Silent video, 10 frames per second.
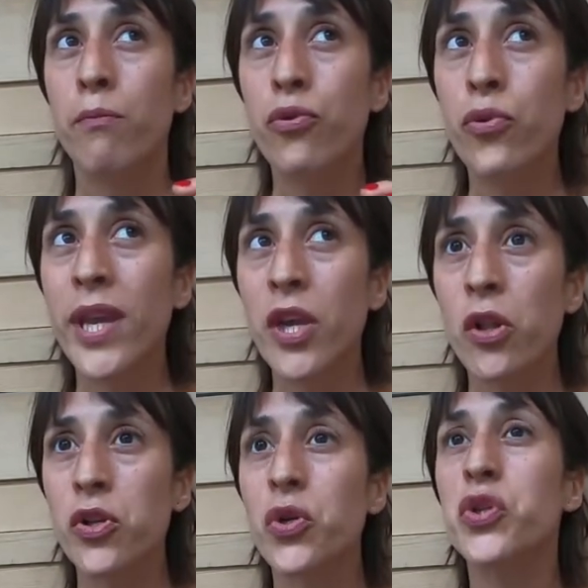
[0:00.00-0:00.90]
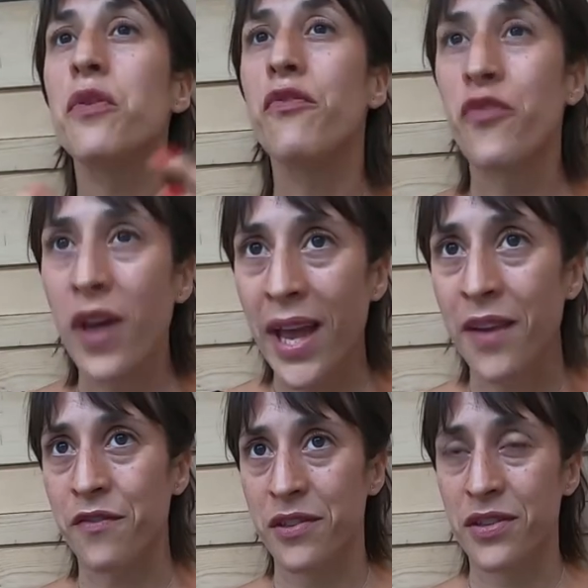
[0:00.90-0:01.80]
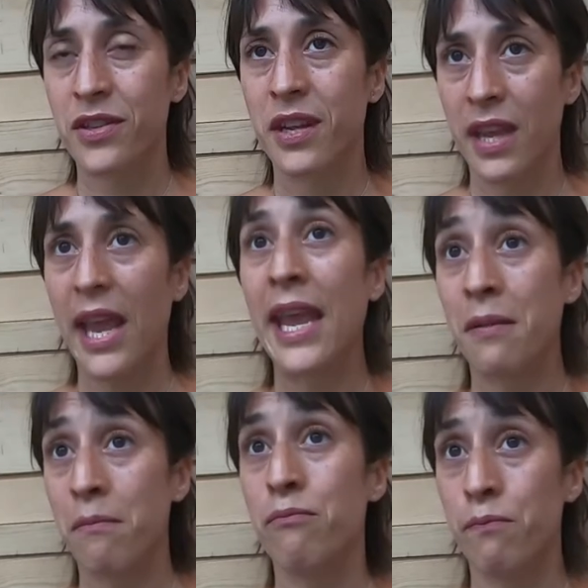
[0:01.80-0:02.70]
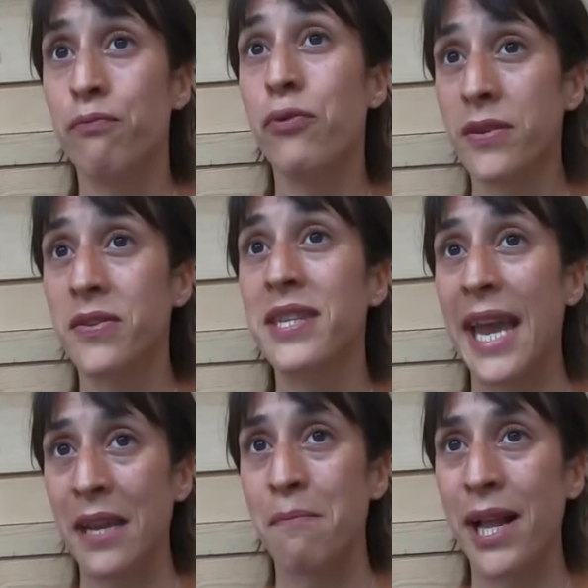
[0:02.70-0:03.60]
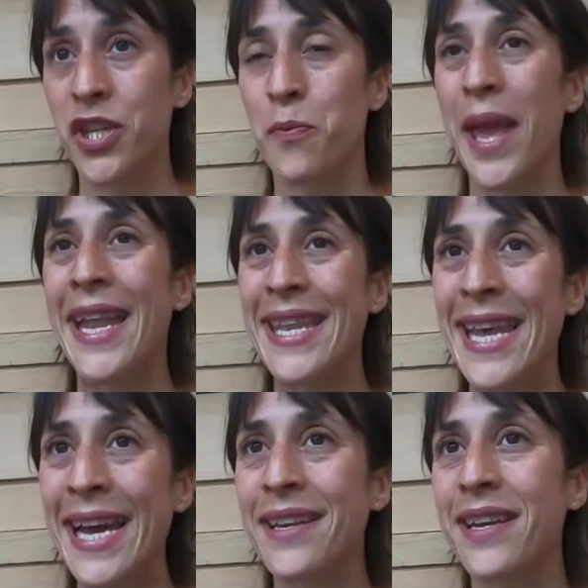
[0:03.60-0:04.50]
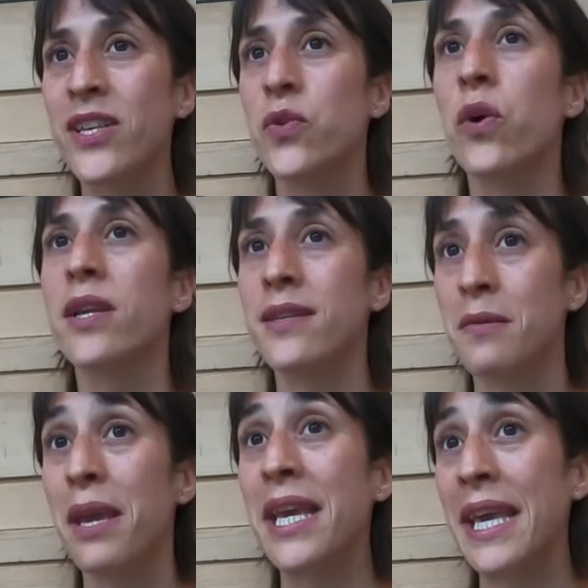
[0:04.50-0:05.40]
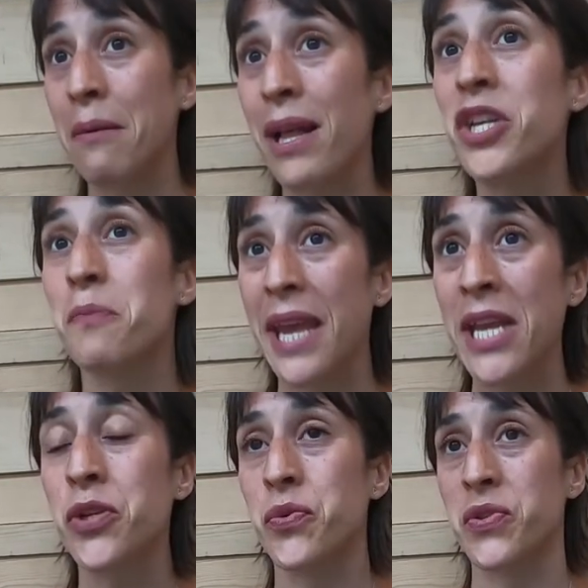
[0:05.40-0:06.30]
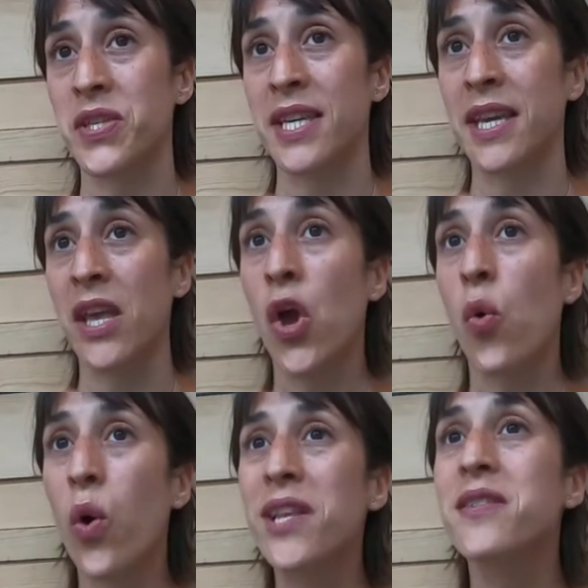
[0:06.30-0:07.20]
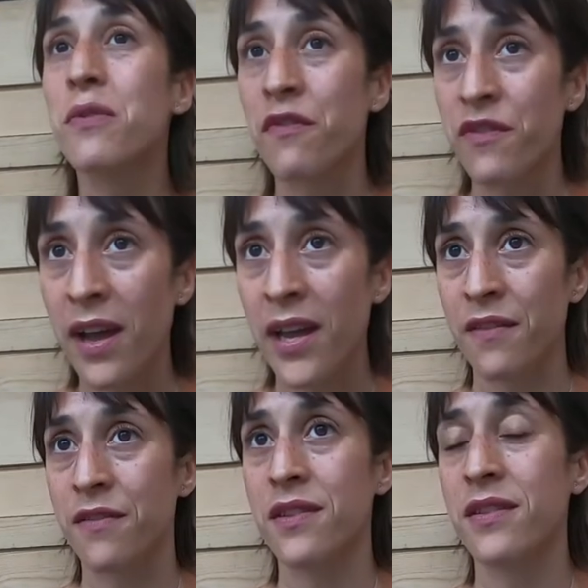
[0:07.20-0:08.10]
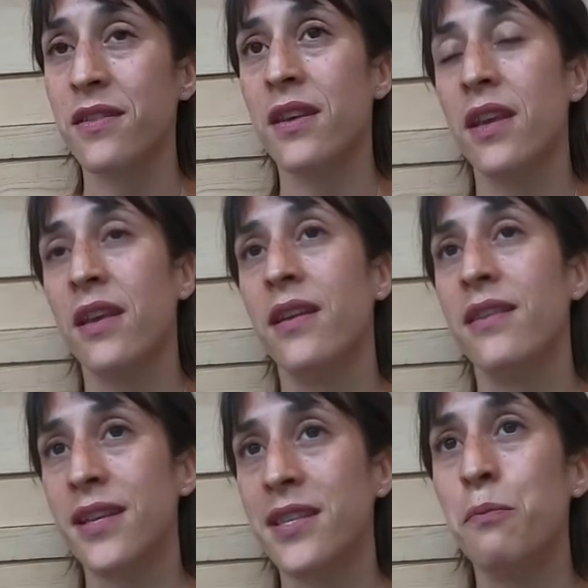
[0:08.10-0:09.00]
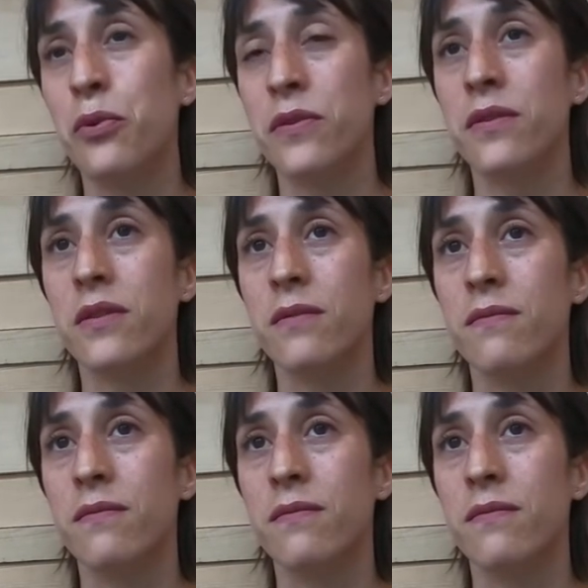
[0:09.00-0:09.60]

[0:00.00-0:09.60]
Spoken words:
brewery culture survived in Brussels and in Belgium. And that is what is making Belgium interesting. What survived? That's important.